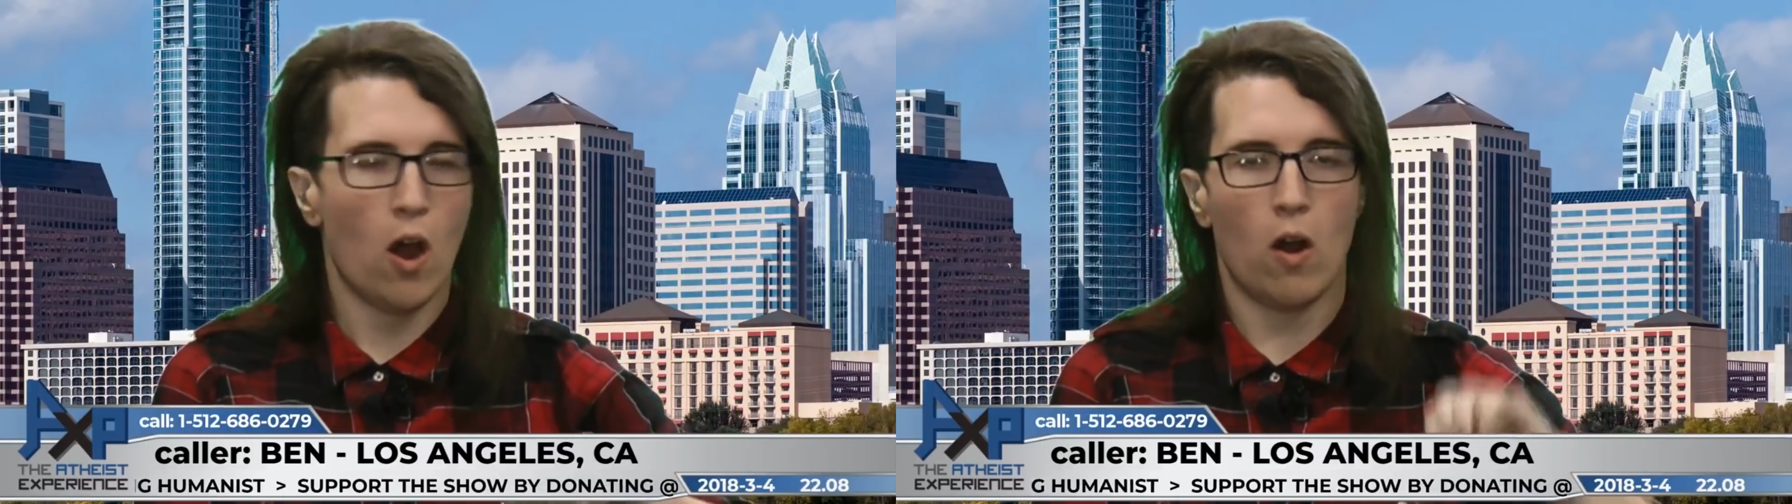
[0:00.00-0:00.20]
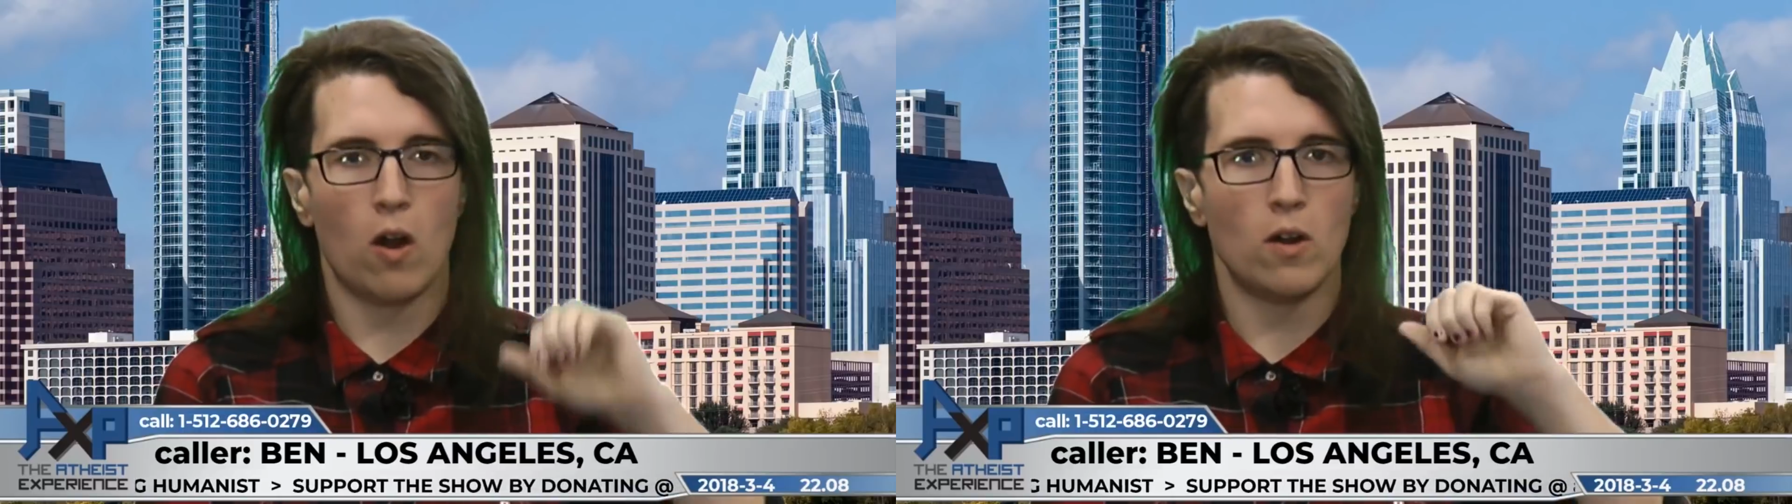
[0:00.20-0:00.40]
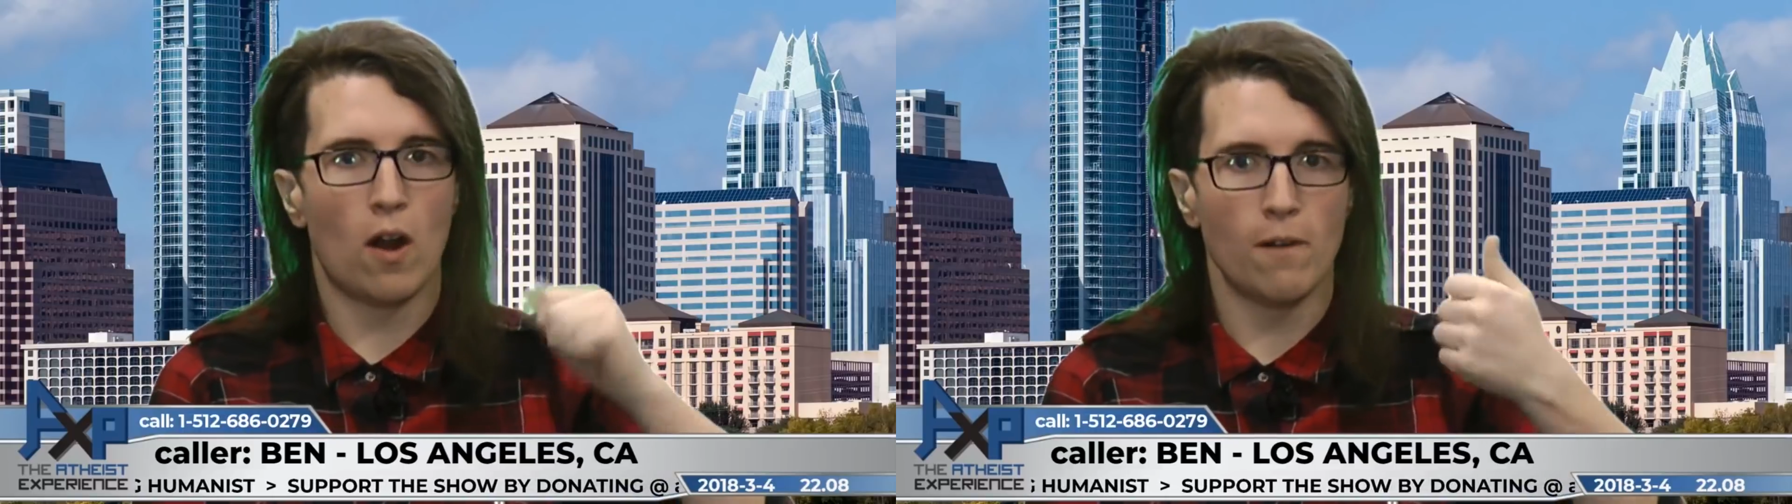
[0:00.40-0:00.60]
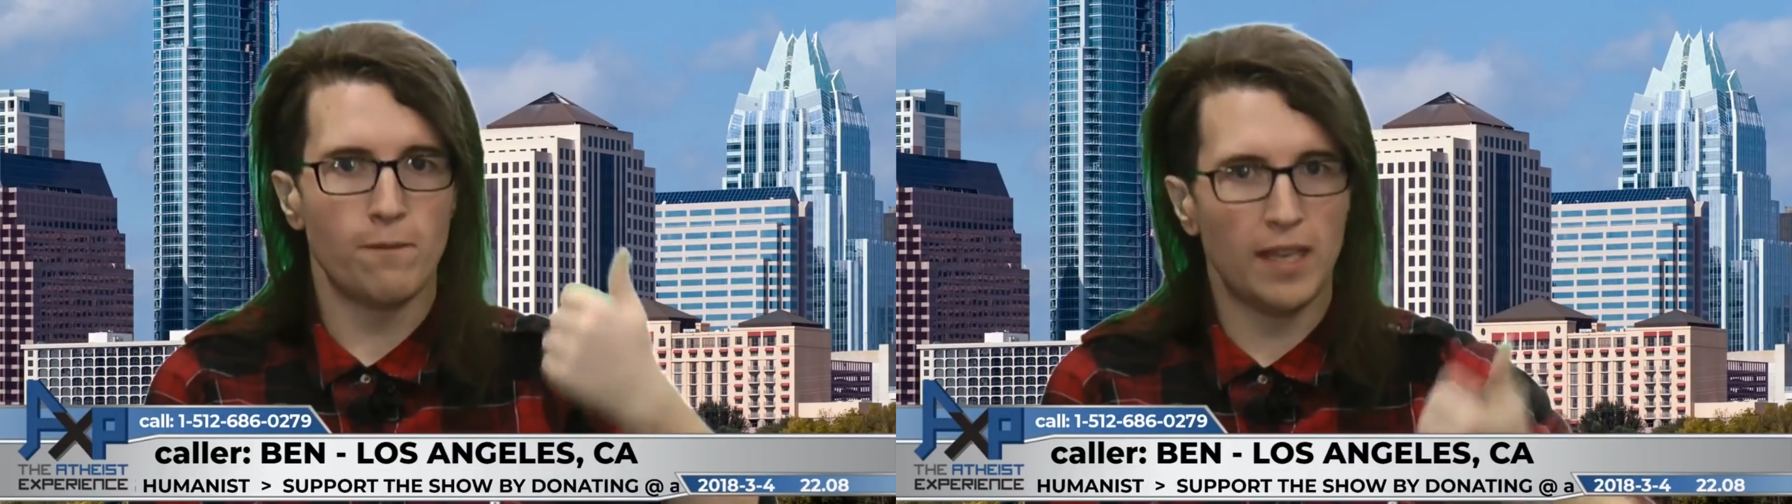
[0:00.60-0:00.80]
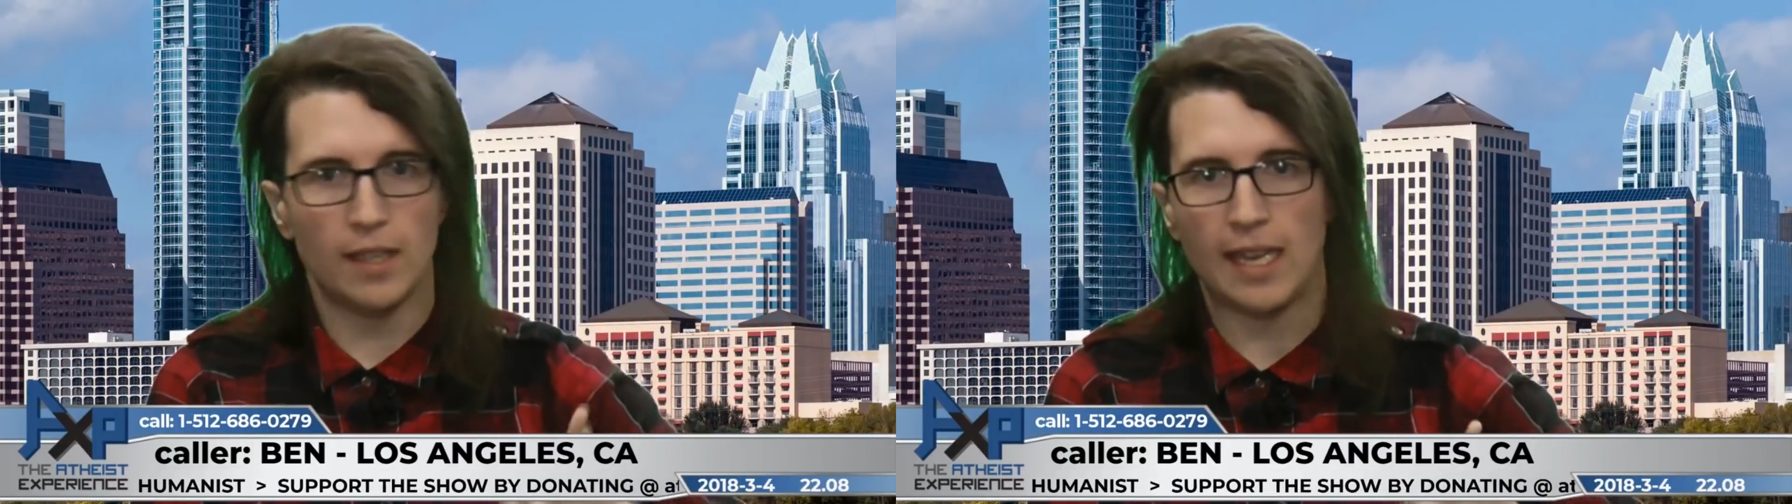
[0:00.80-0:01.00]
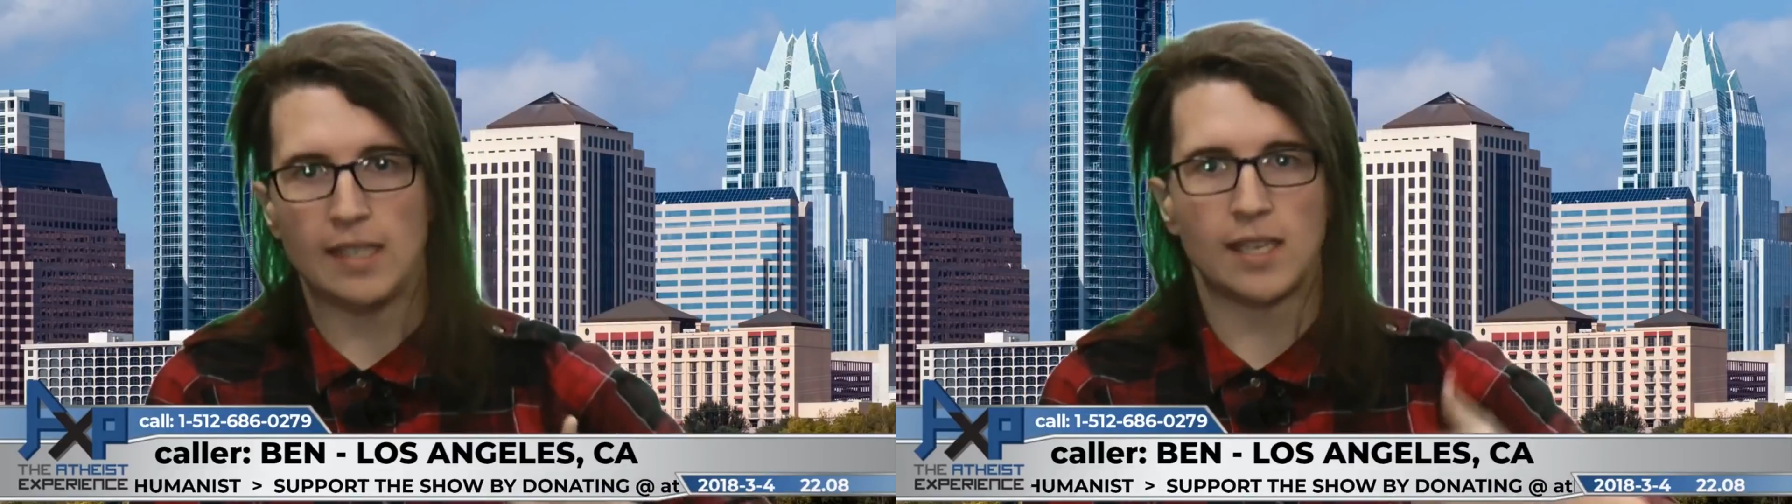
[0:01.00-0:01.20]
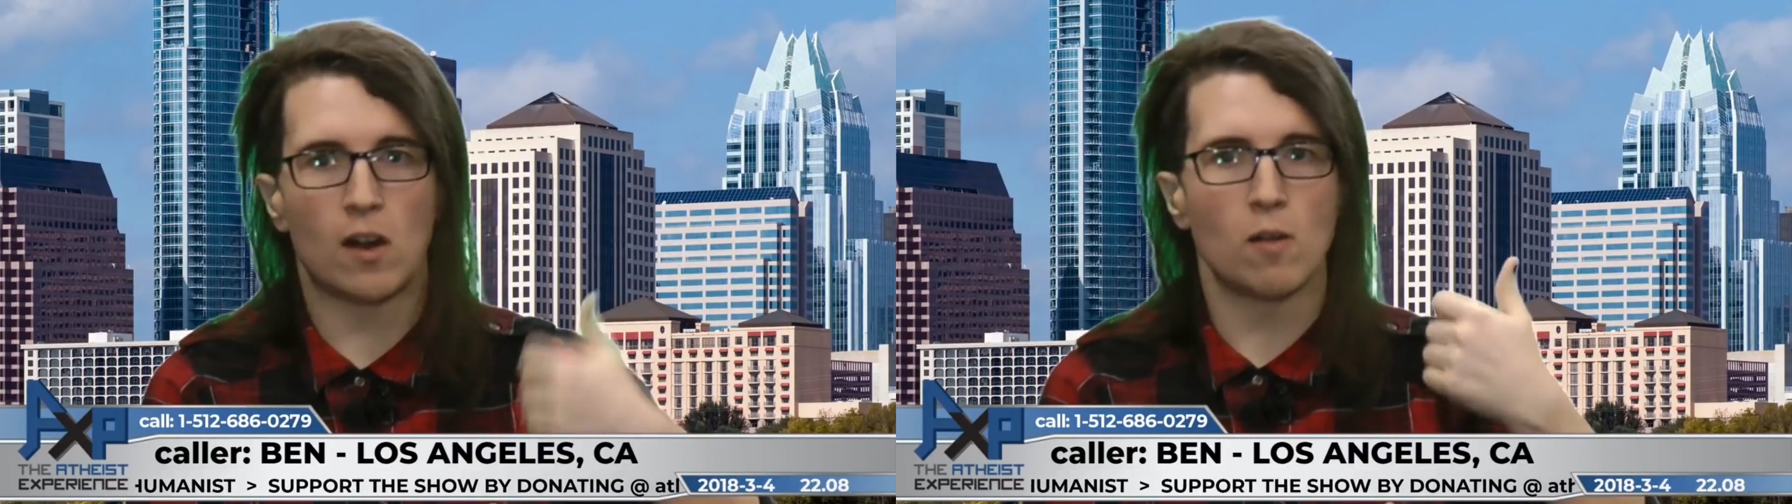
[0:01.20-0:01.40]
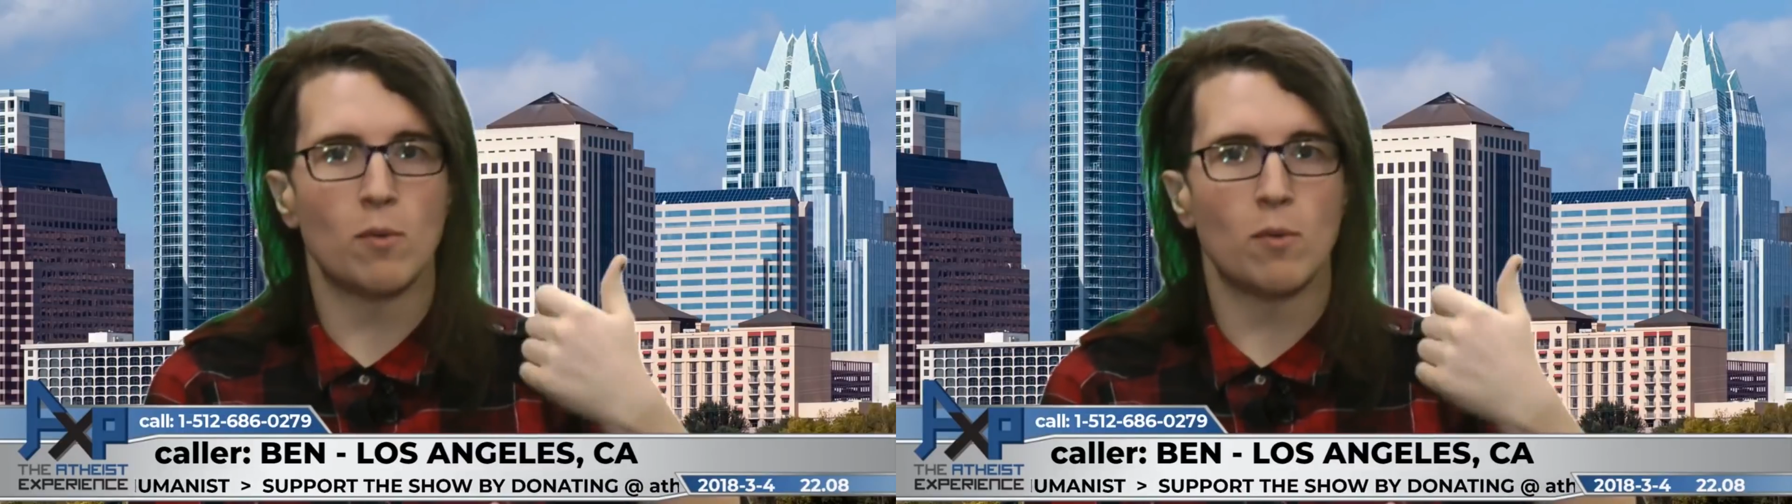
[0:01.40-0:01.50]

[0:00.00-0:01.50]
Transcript: our, our feelings and our